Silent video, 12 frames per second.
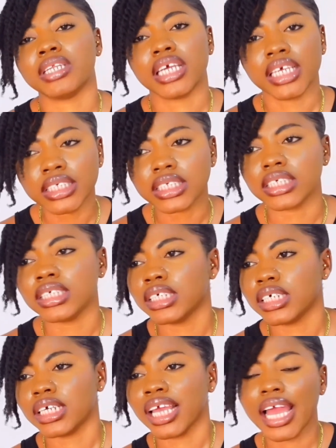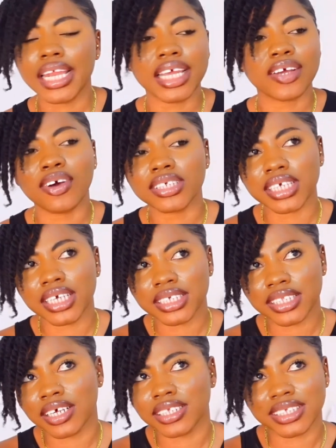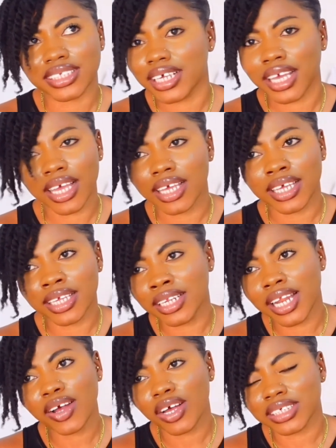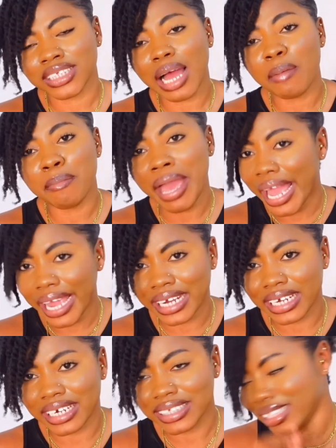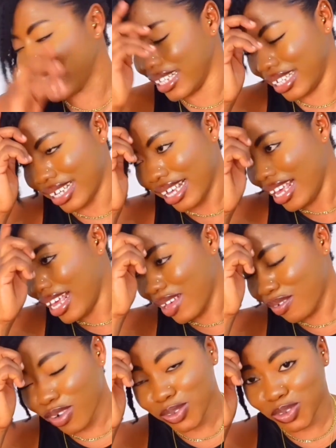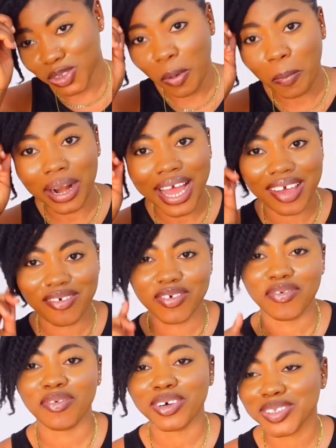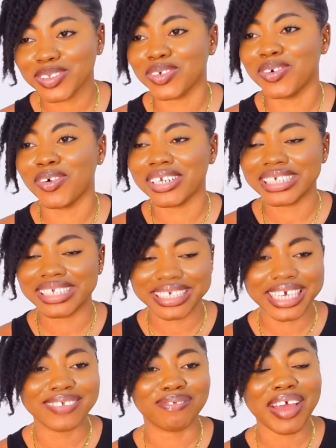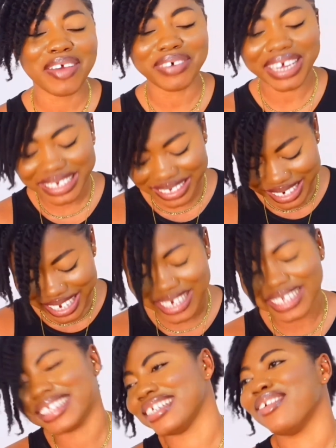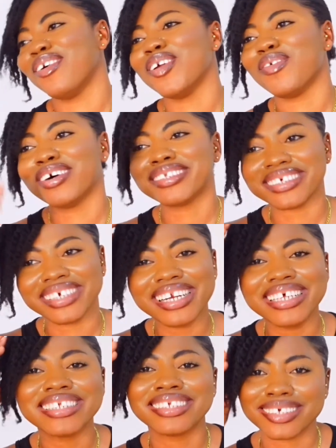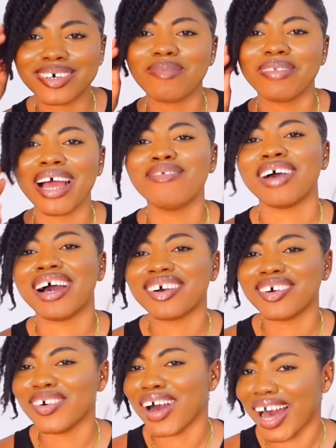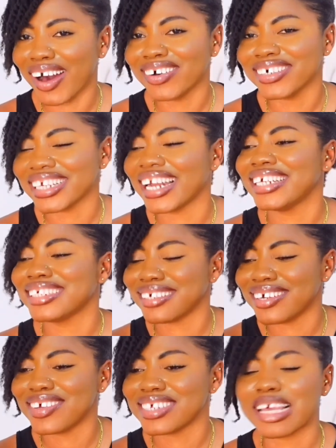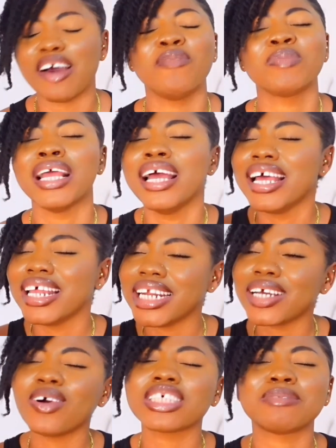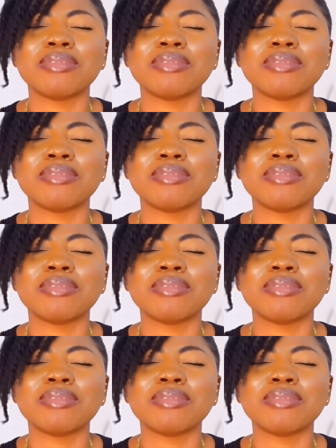been easy. Here in Lagos, it's not. In Lagos, there are men. See, if you want to chop life, if you want to go on a date, find dates, you want to really chop life and go out and enjoy yourself, Lagos